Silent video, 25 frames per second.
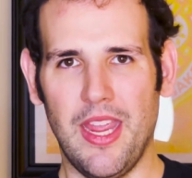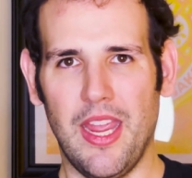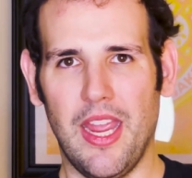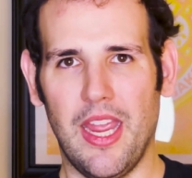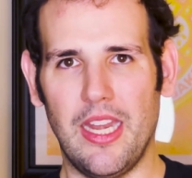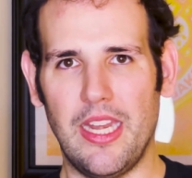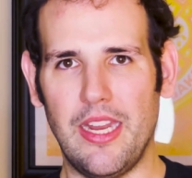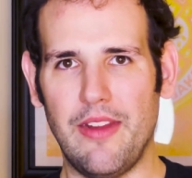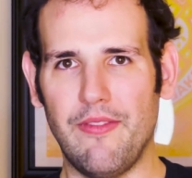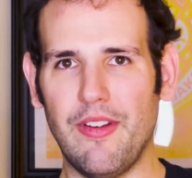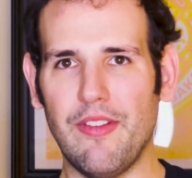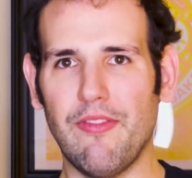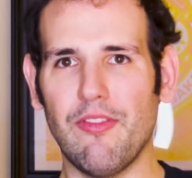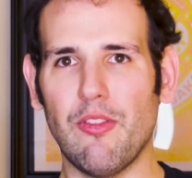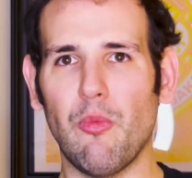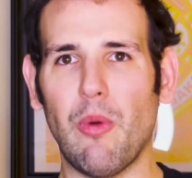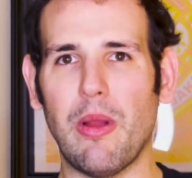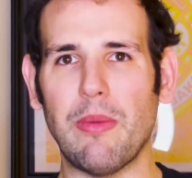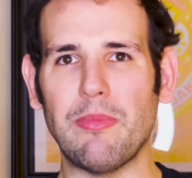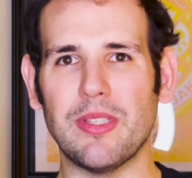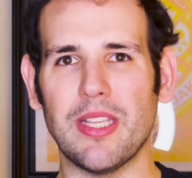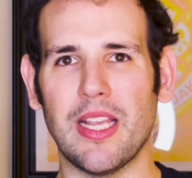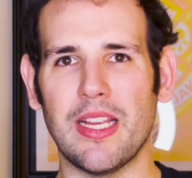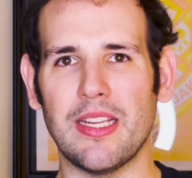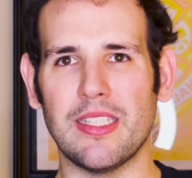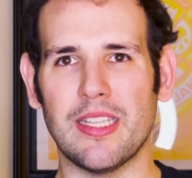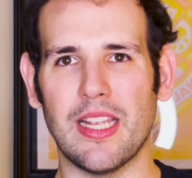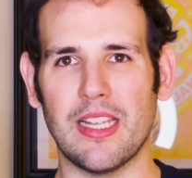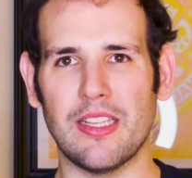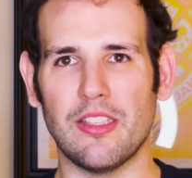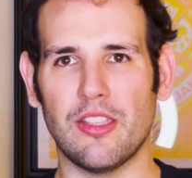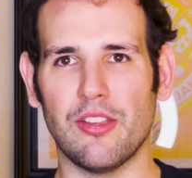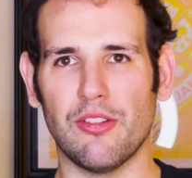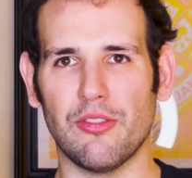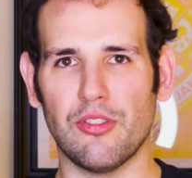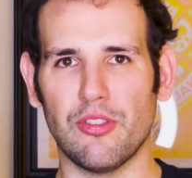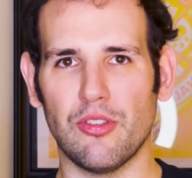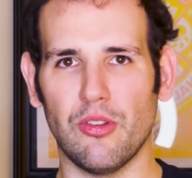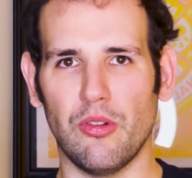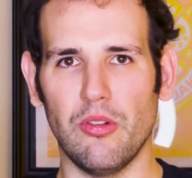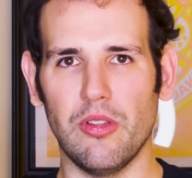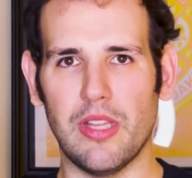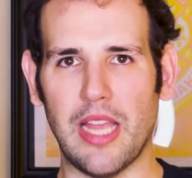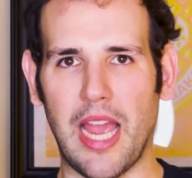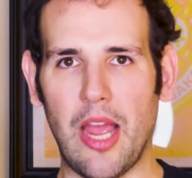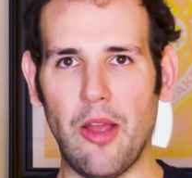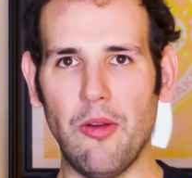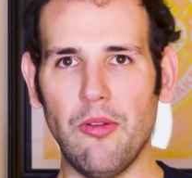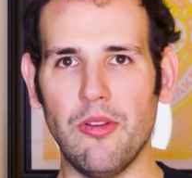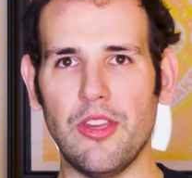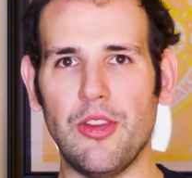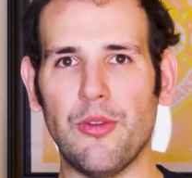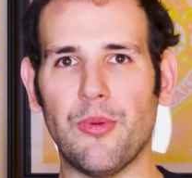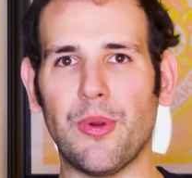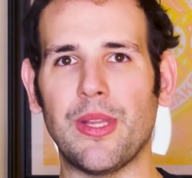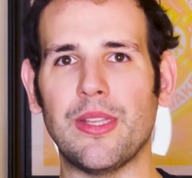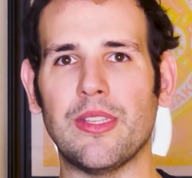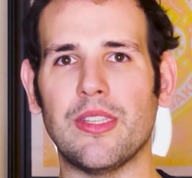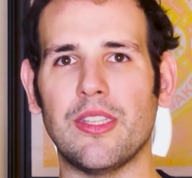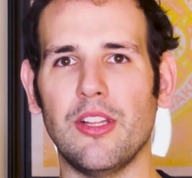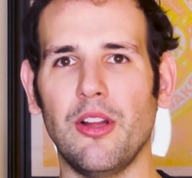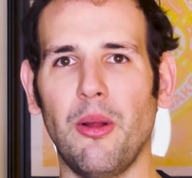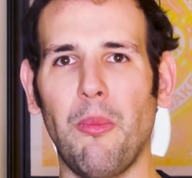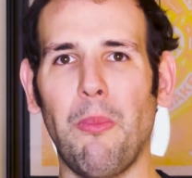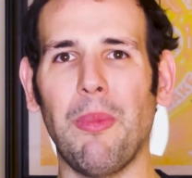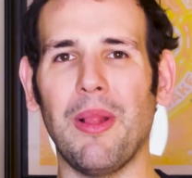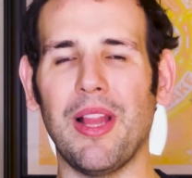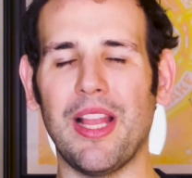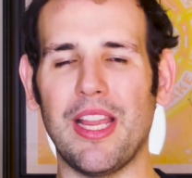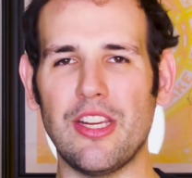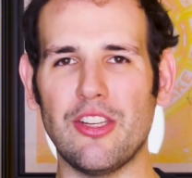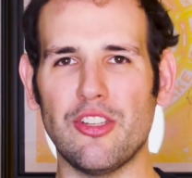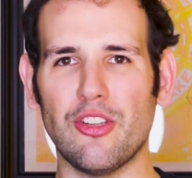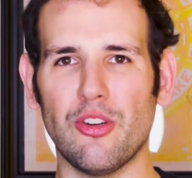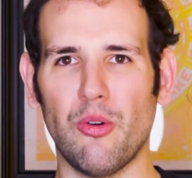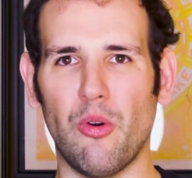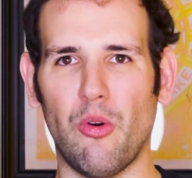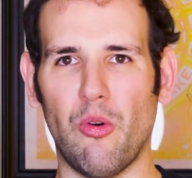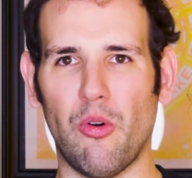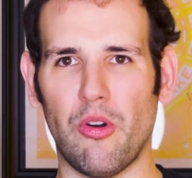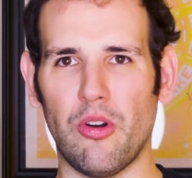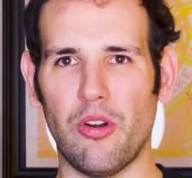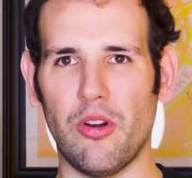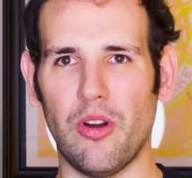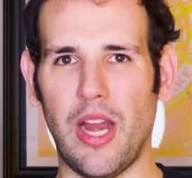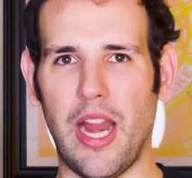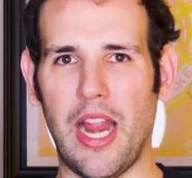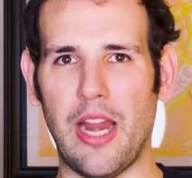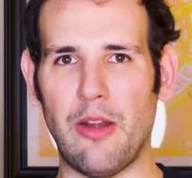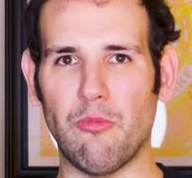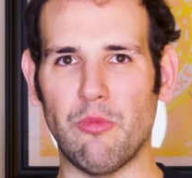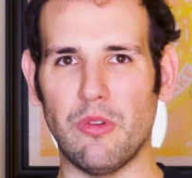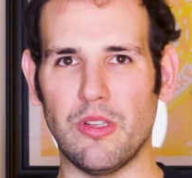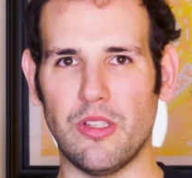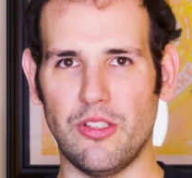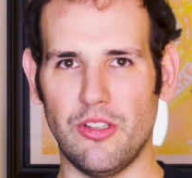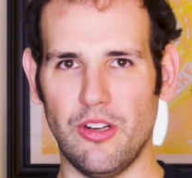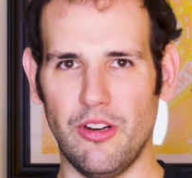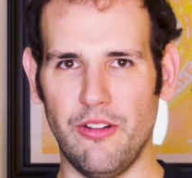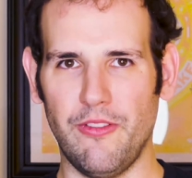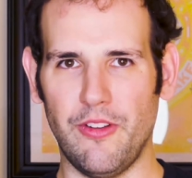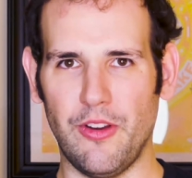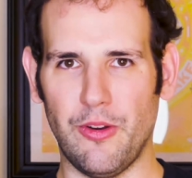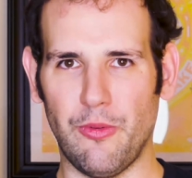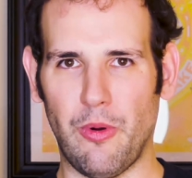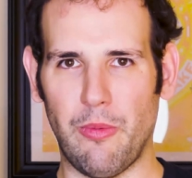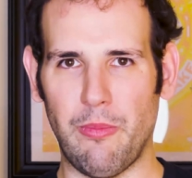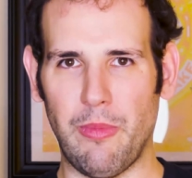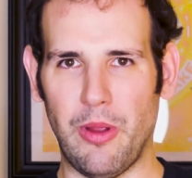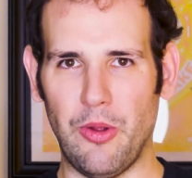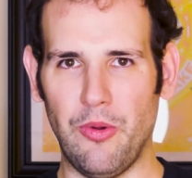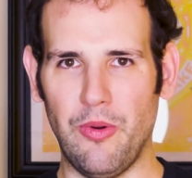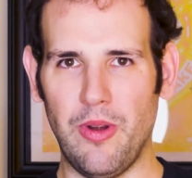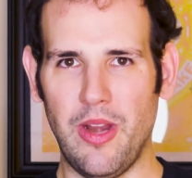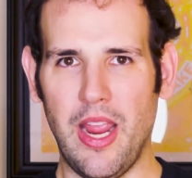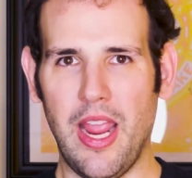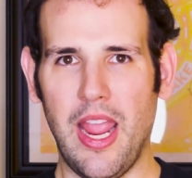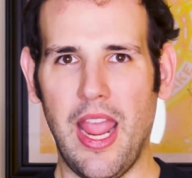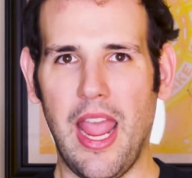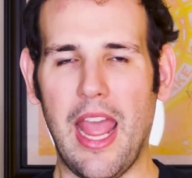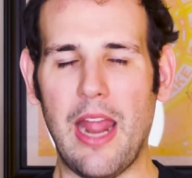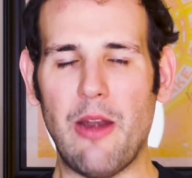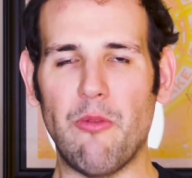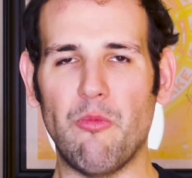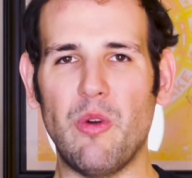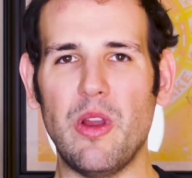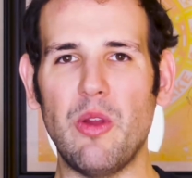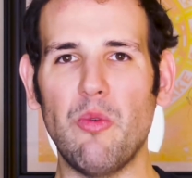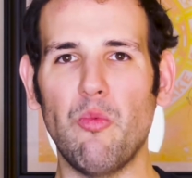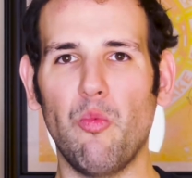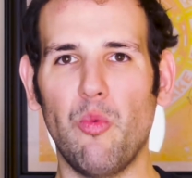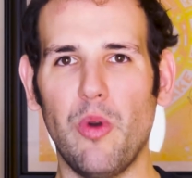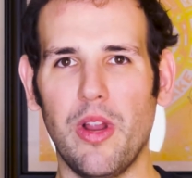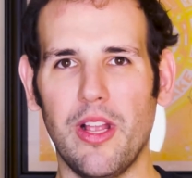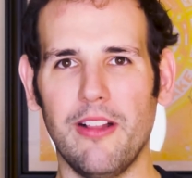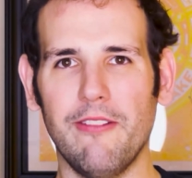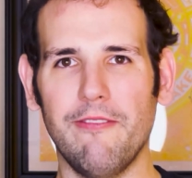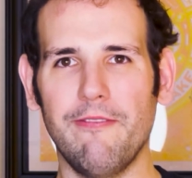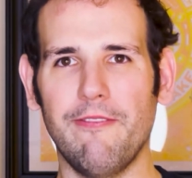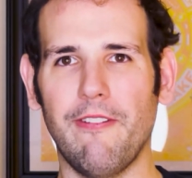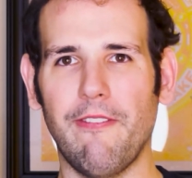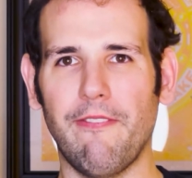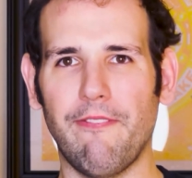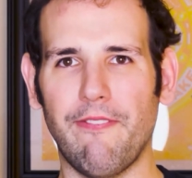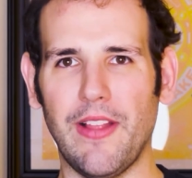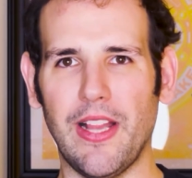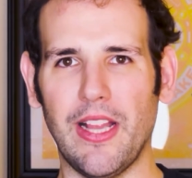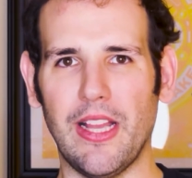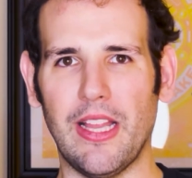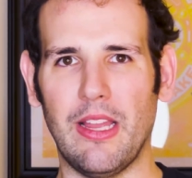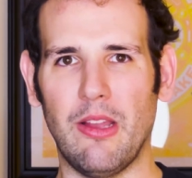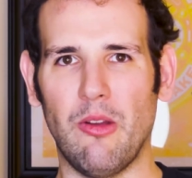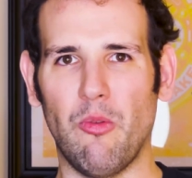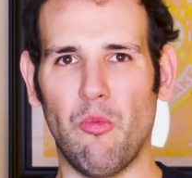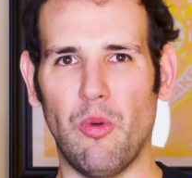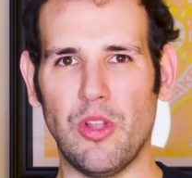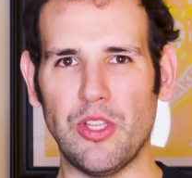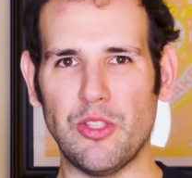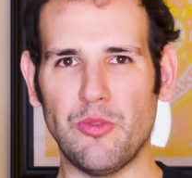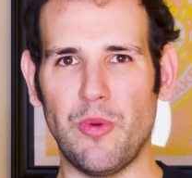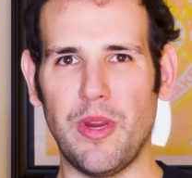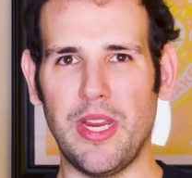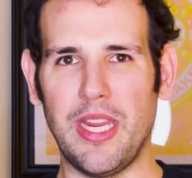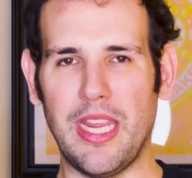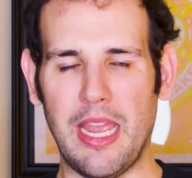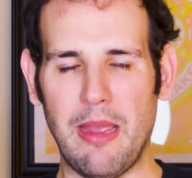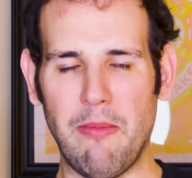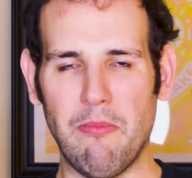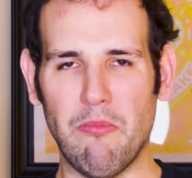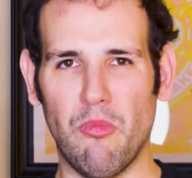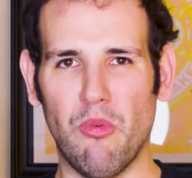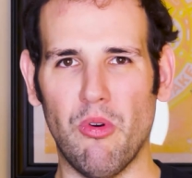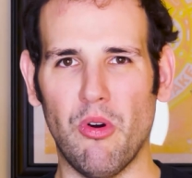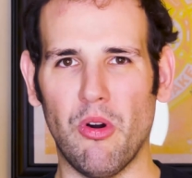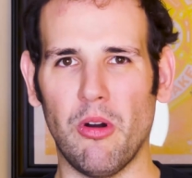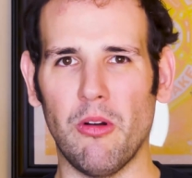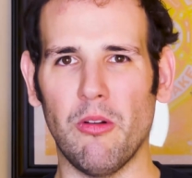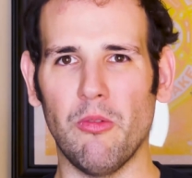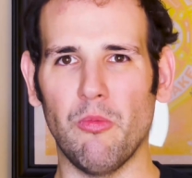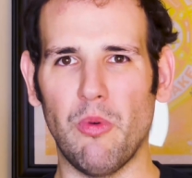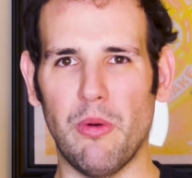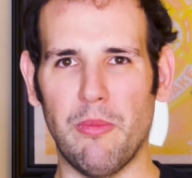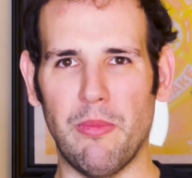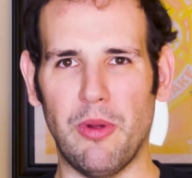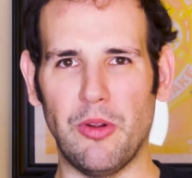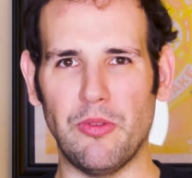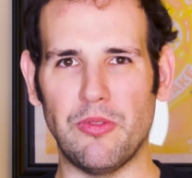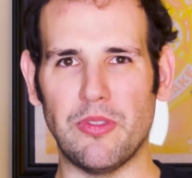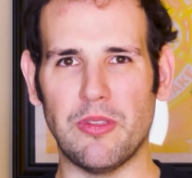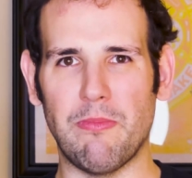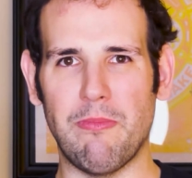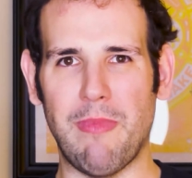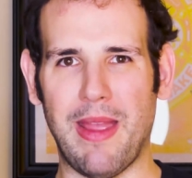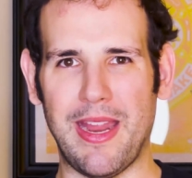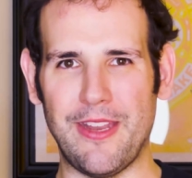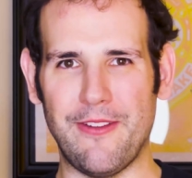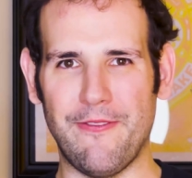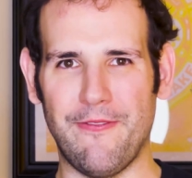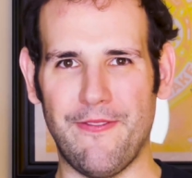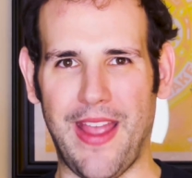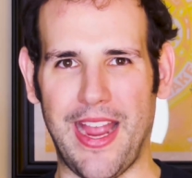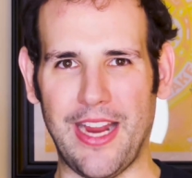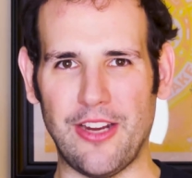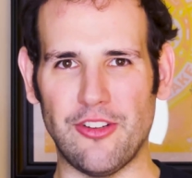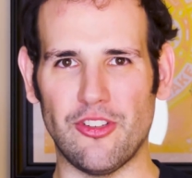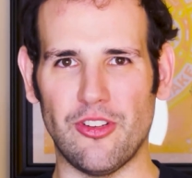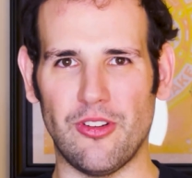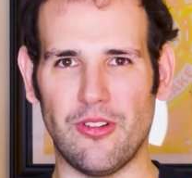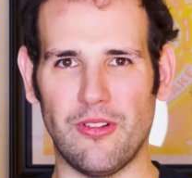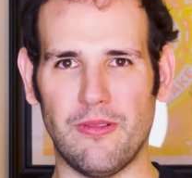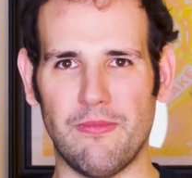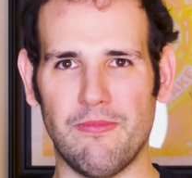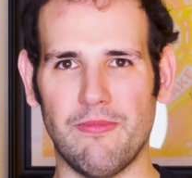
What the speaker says: And even if the website says they're sold out, you can still place your order and reserve your remote, and we will fulfill it once we get more remotes manufactured.